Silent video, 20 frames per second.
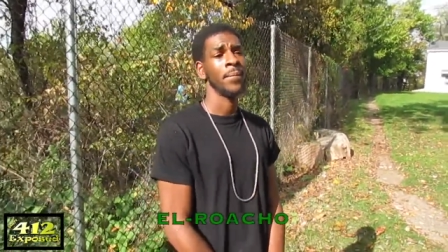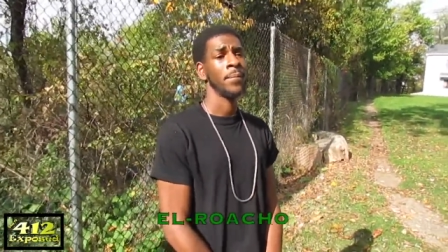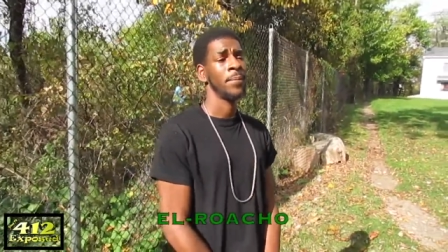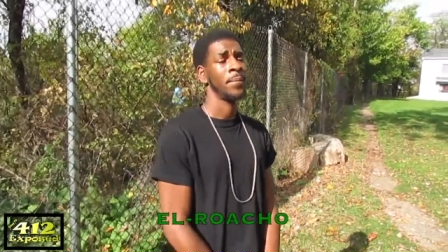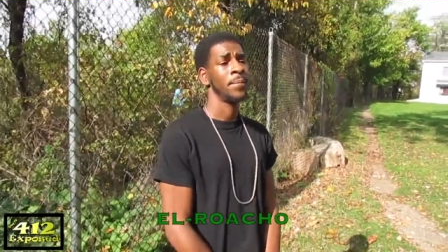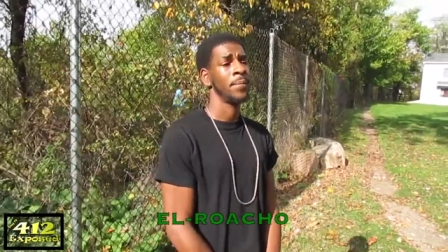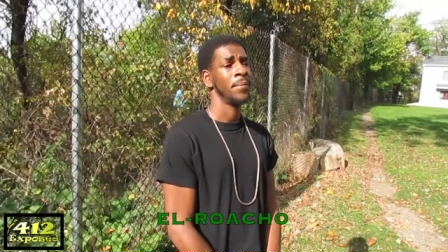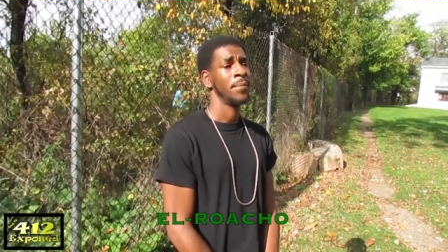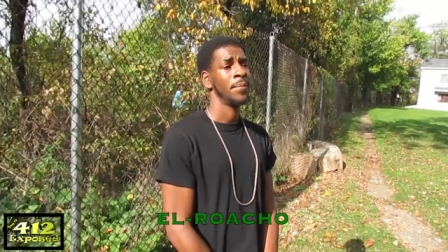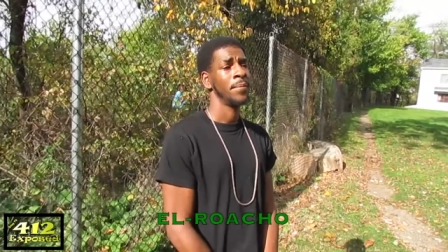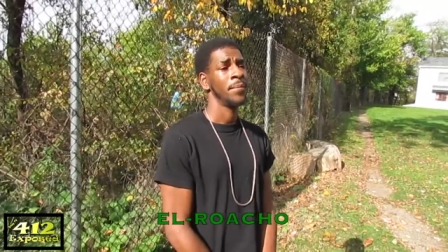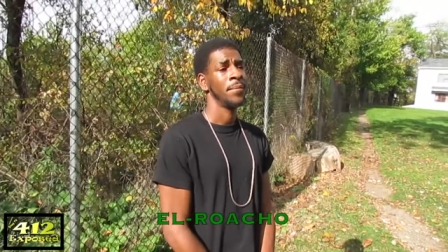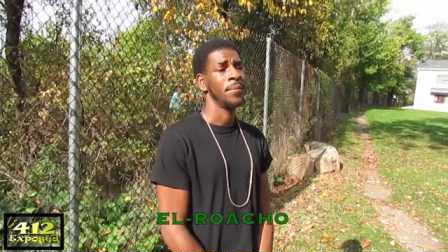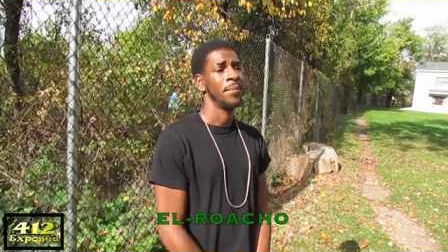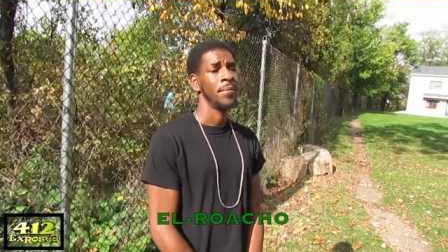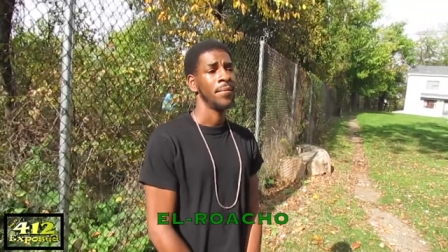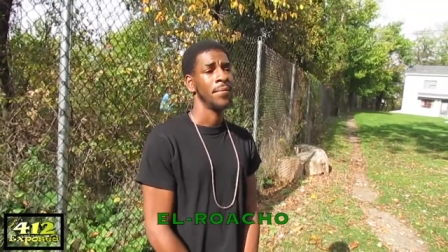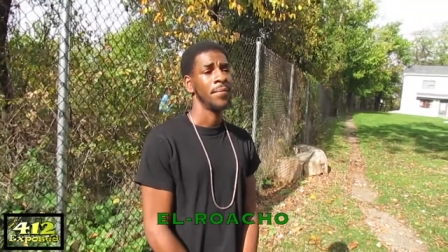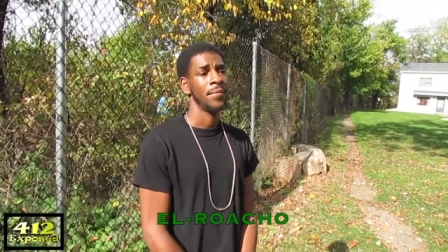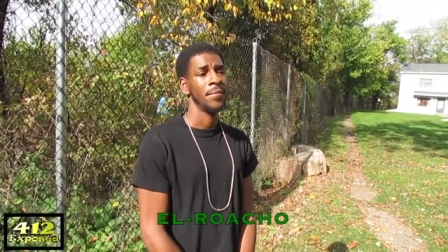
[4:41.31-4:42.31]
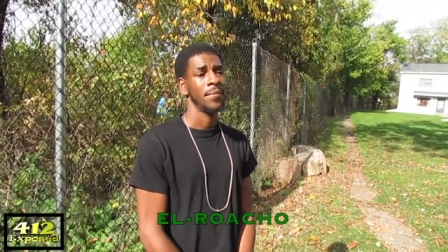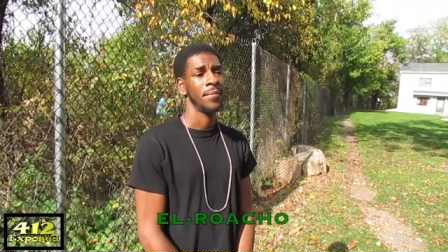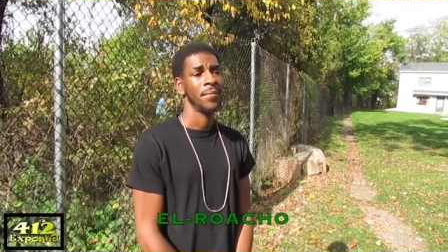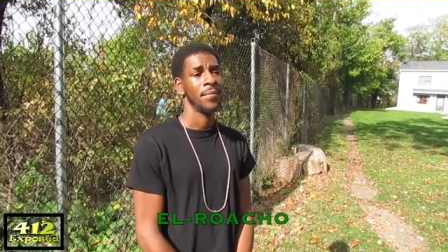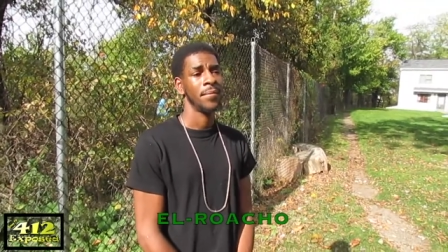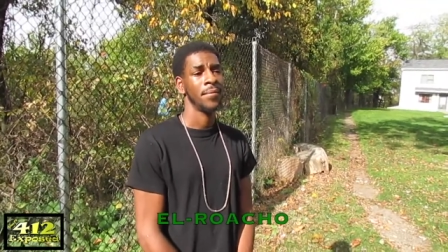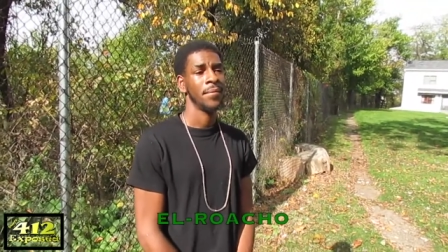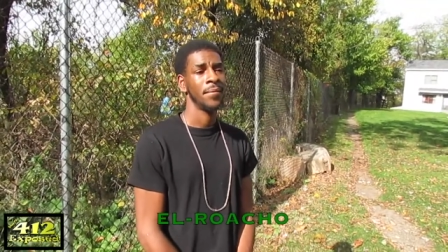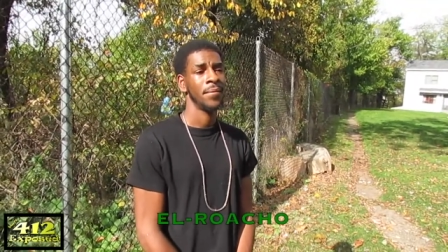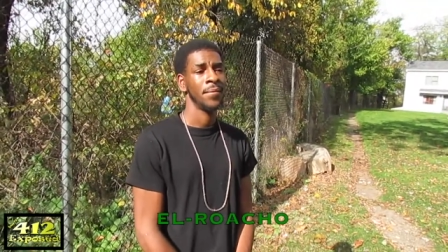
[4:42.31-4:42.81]
you know what I'm saying, in the
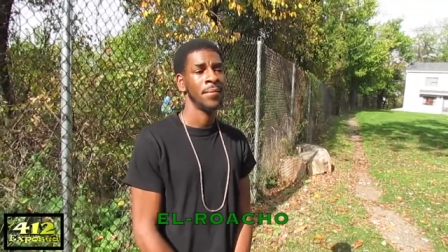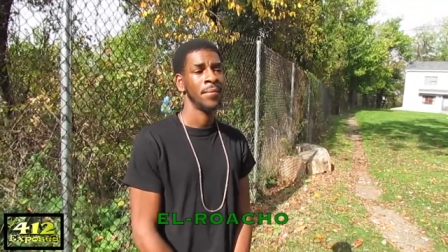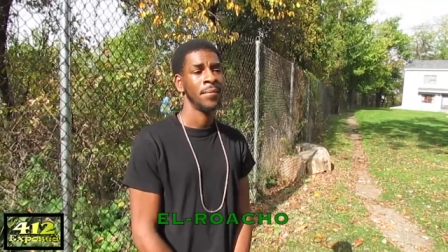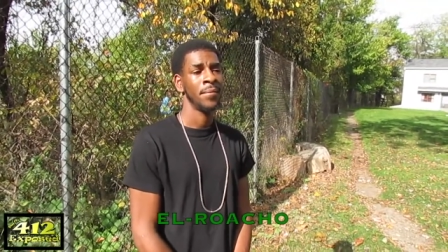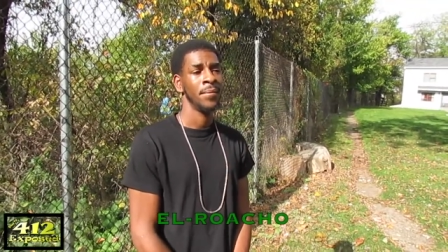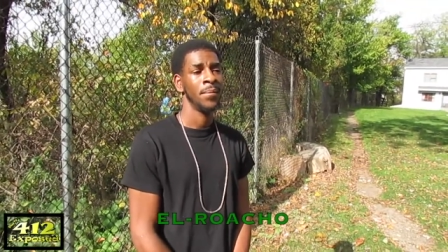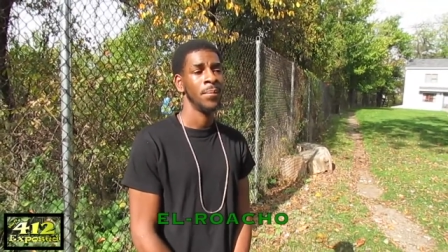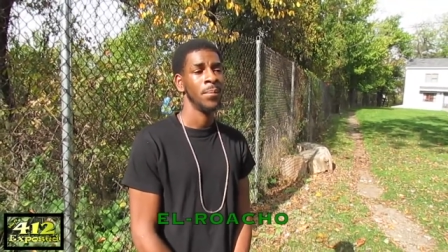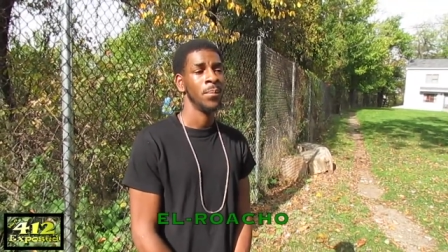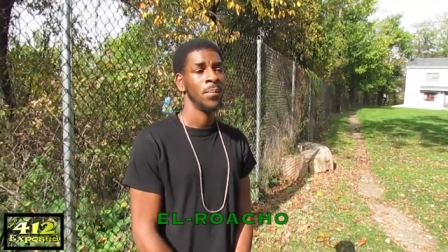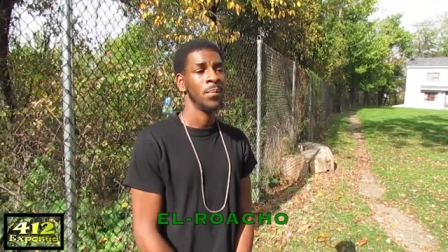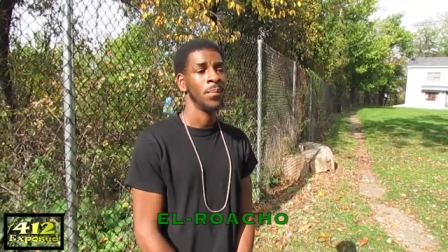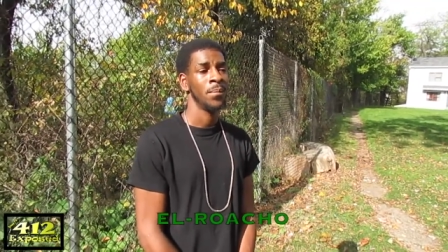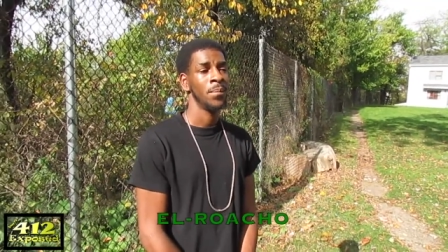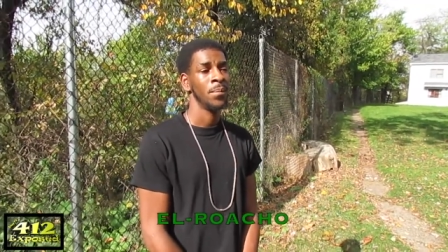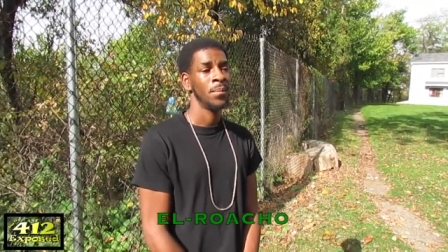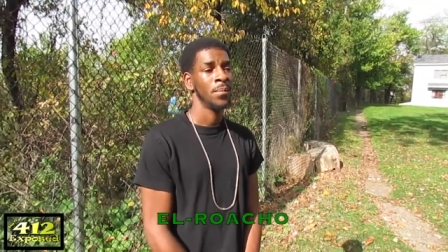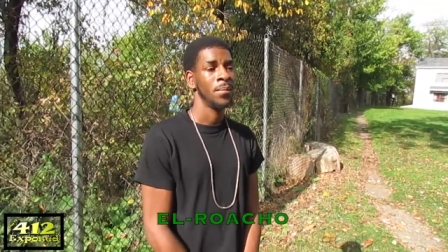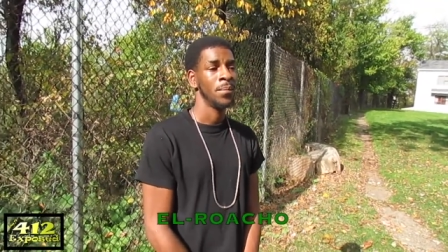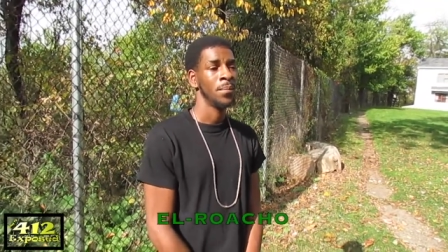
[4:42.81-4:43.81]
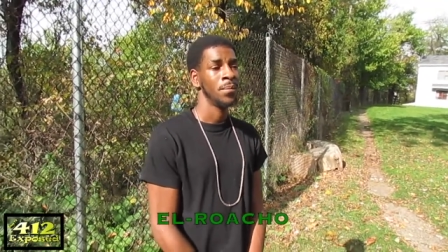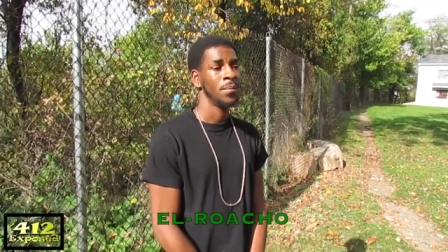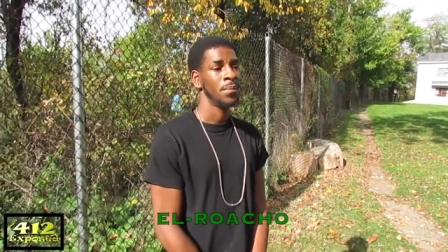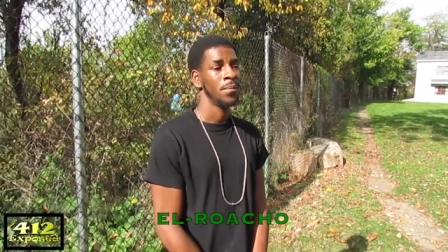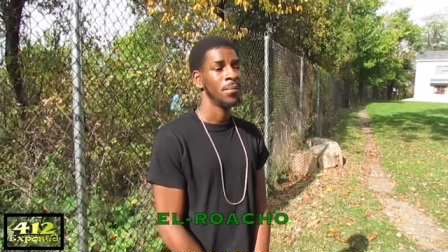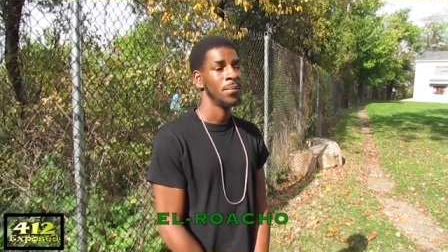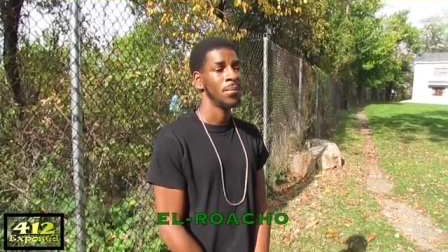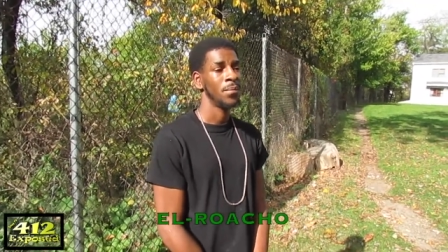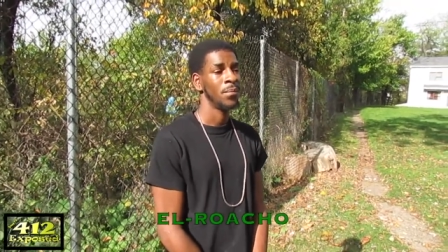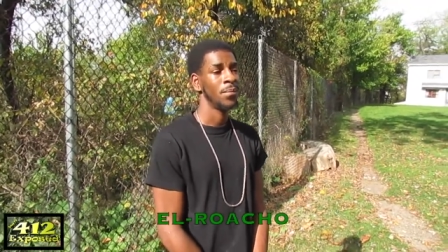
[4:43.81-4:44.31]
battle rap shit, the Pittsburgh battle
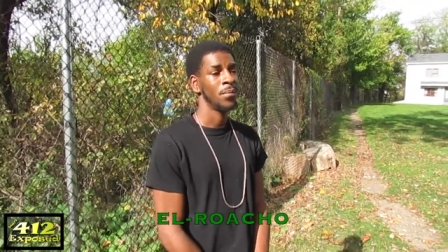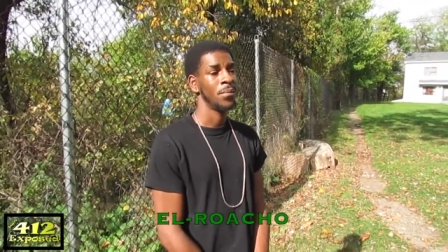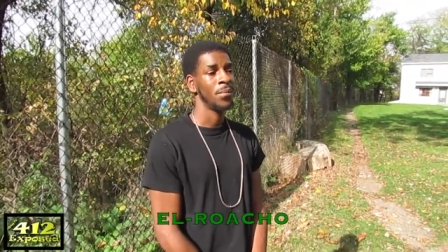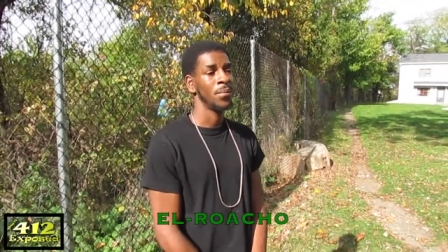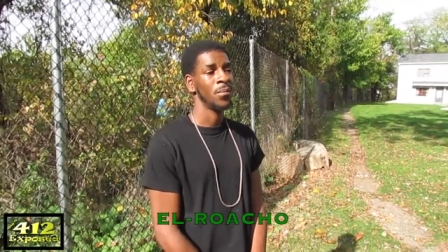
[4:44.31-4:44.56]
rap scene?